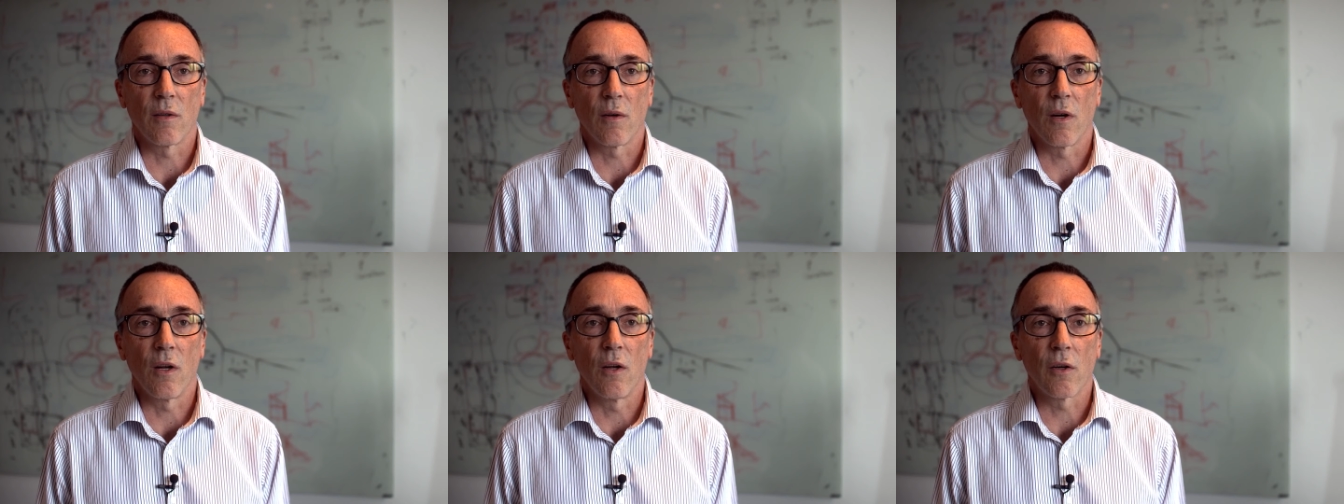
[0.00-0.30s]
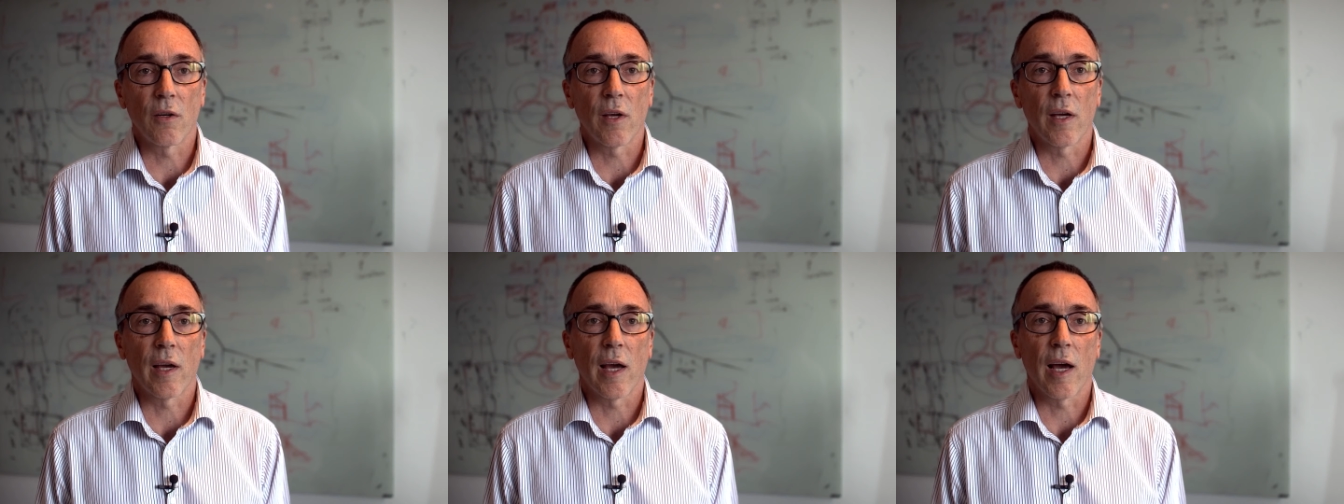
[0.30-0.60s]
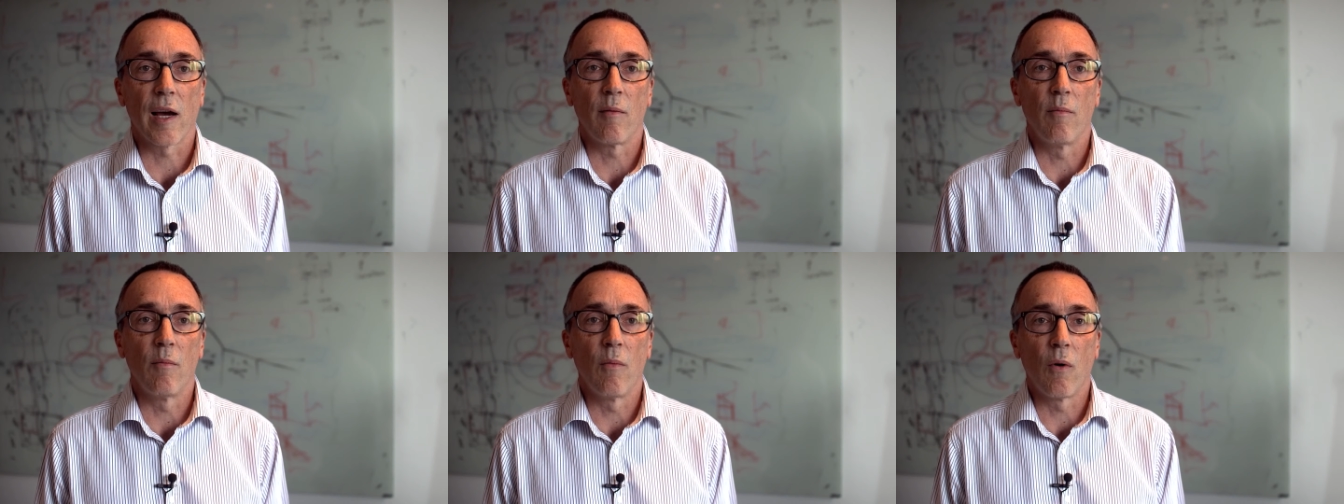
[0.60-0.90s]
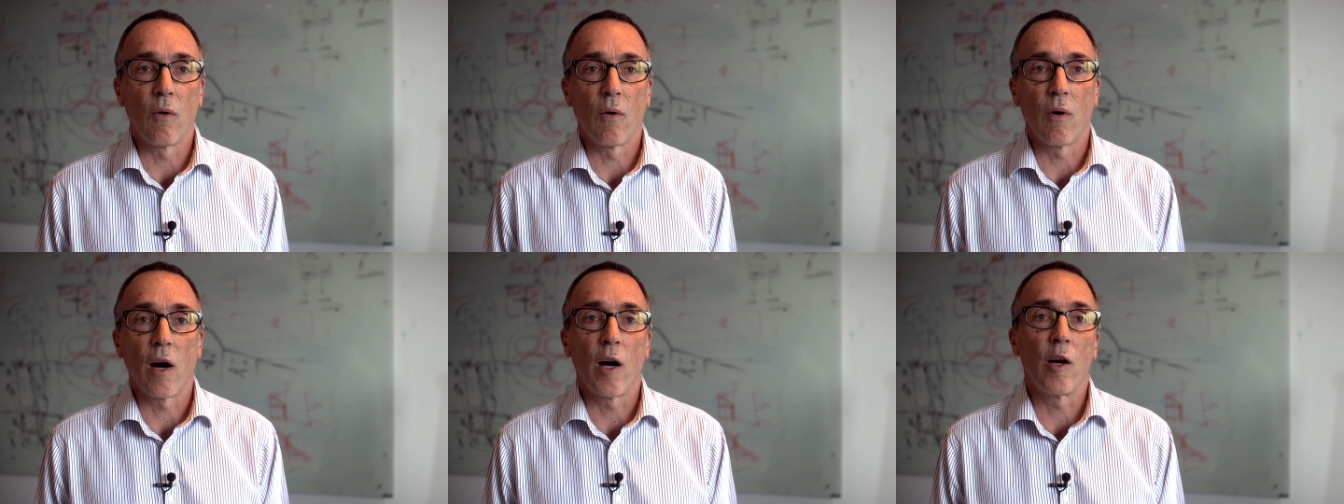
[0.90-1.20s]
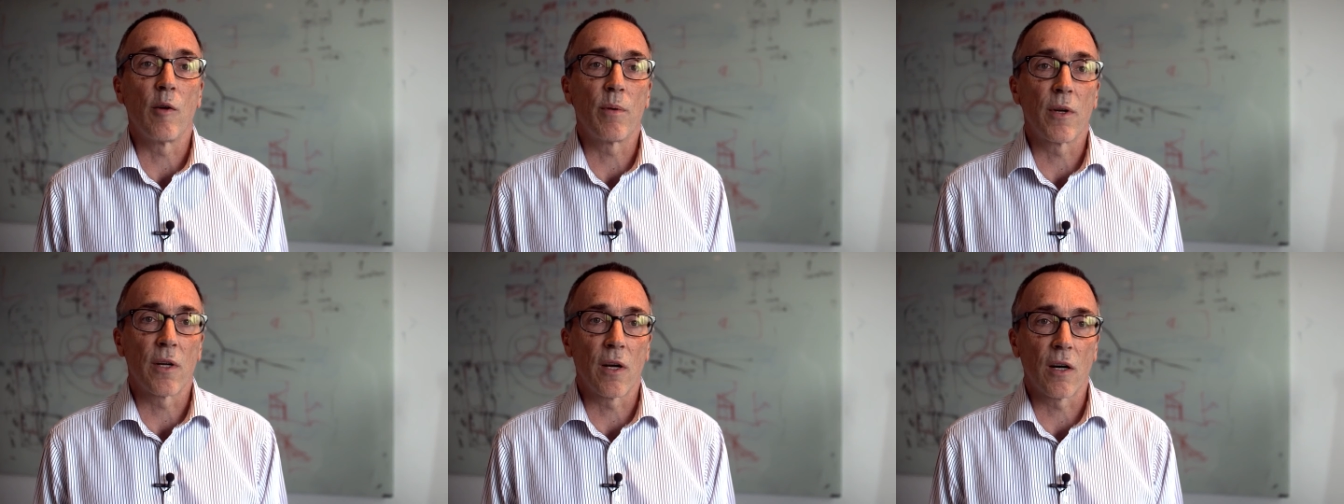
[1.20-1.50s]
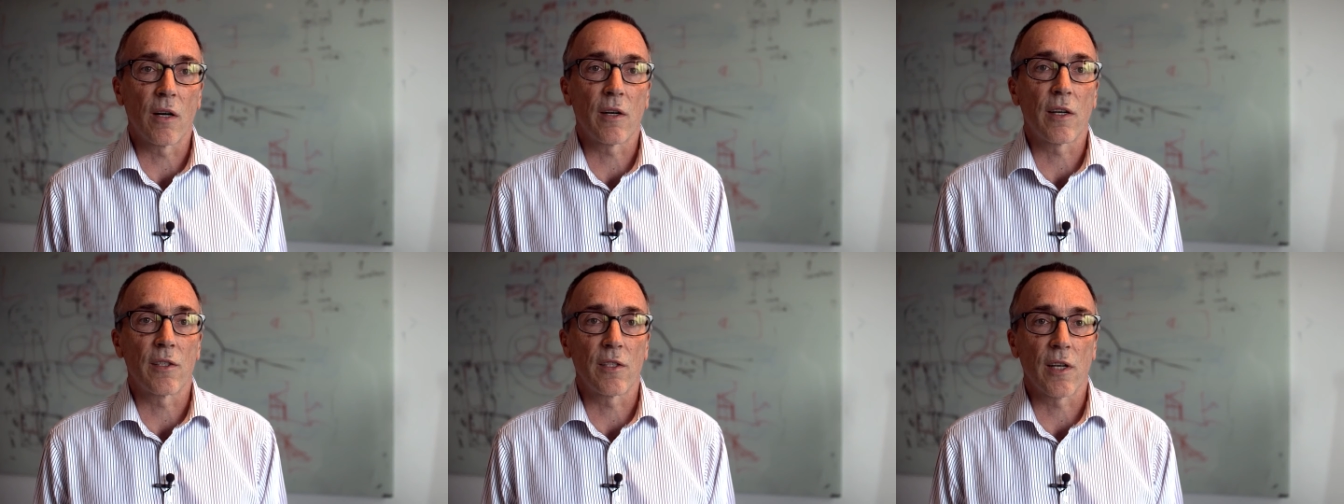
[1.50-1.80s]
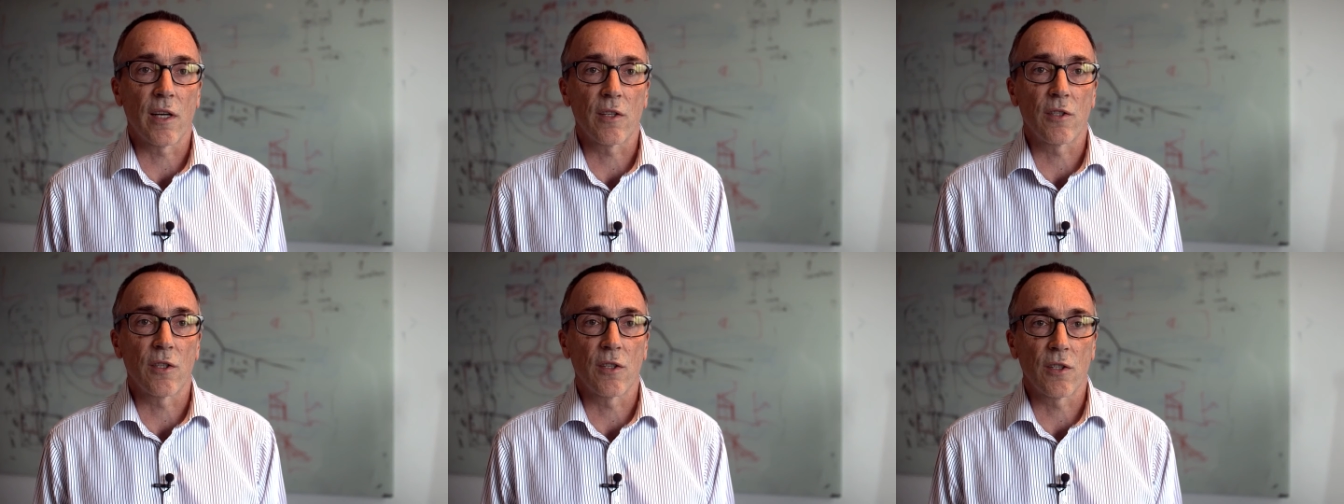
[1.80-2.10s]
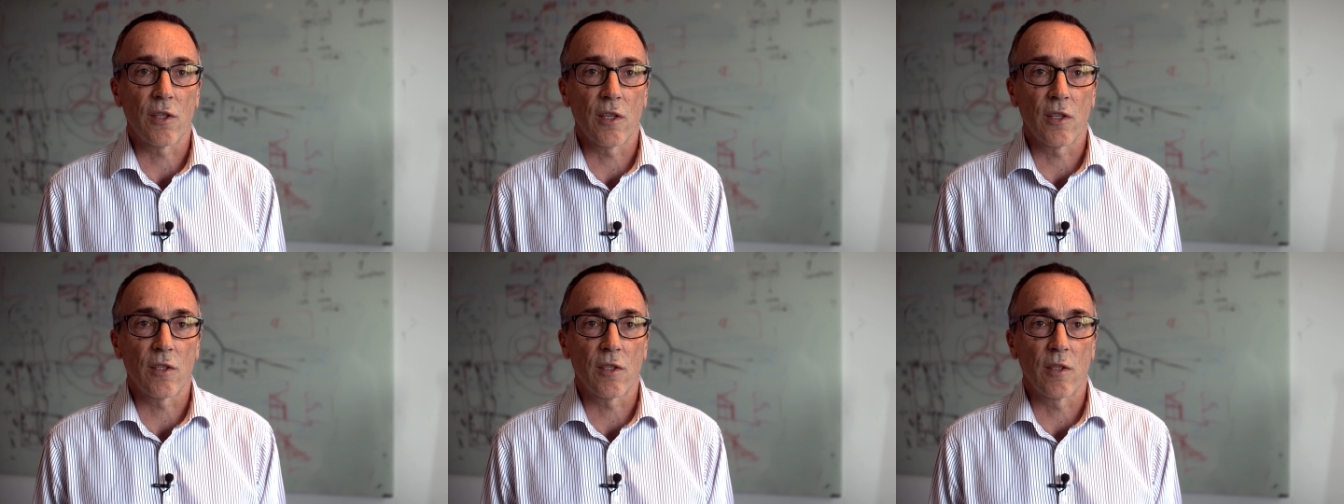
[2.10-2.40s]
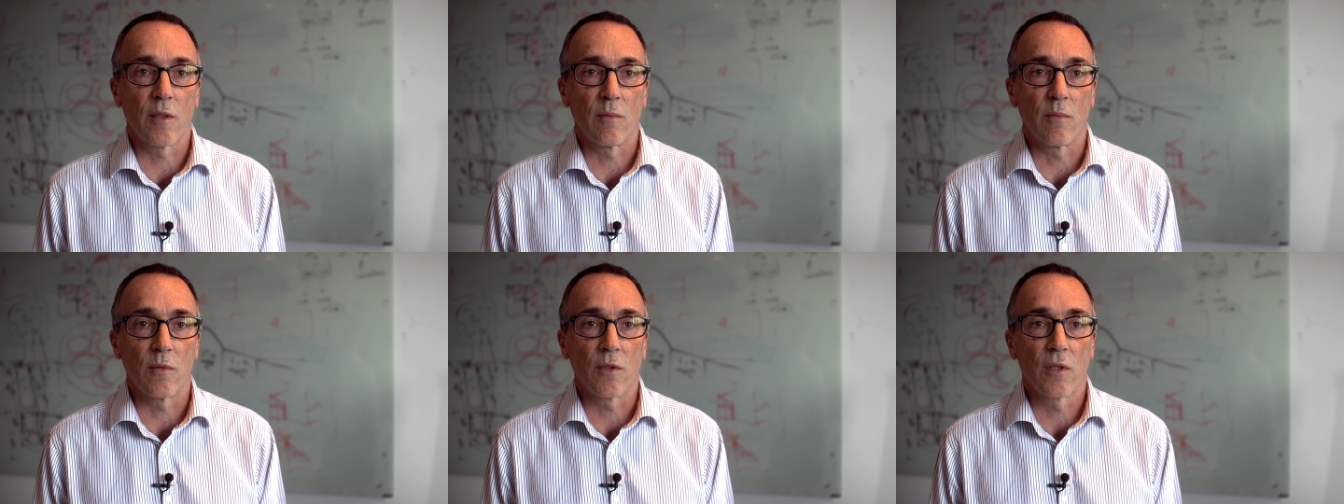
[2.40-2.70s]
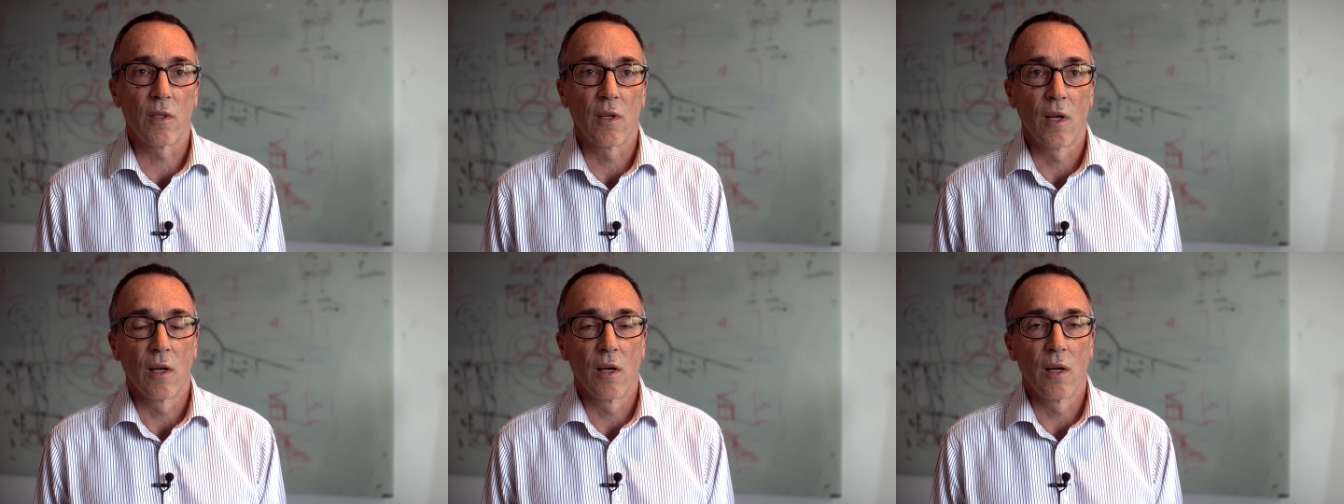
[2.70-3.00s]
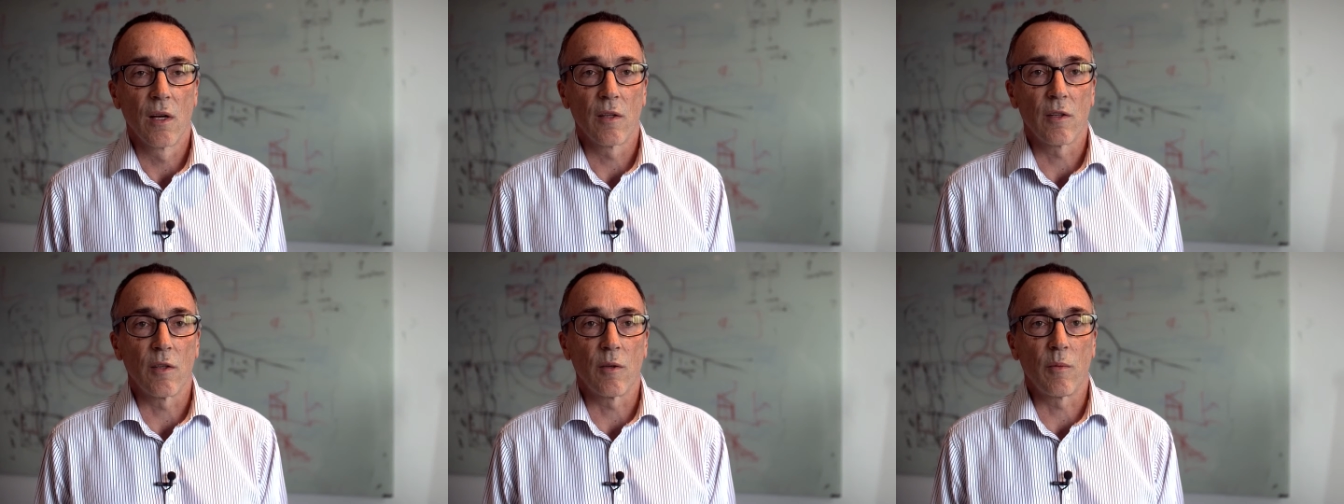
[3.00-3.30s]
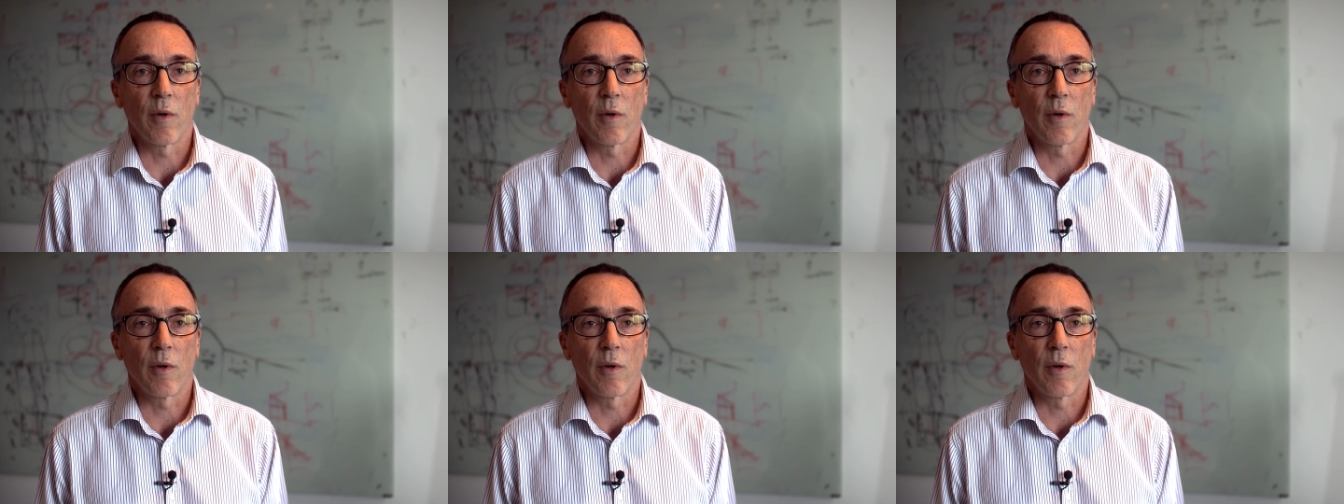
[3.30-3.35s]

looking at more open architecture systems that